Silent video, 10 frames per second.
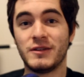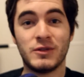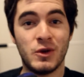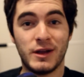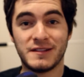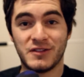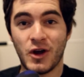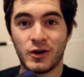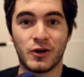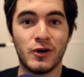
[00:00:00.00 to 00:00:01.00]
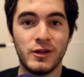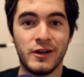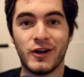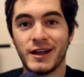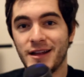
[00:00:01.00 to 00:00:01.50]
Even though it gets darker
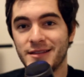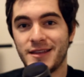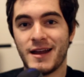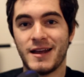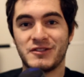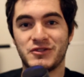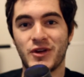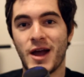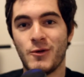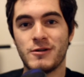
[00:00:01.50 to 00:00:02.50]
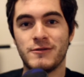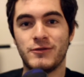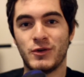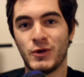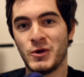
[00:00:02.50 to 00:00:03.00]
earlier, I'd get that extra hour
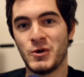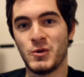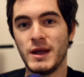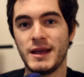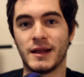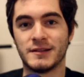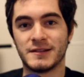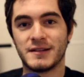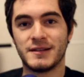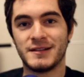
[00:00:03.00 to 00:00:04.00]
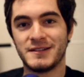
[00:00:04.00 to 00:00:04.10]
of weekend.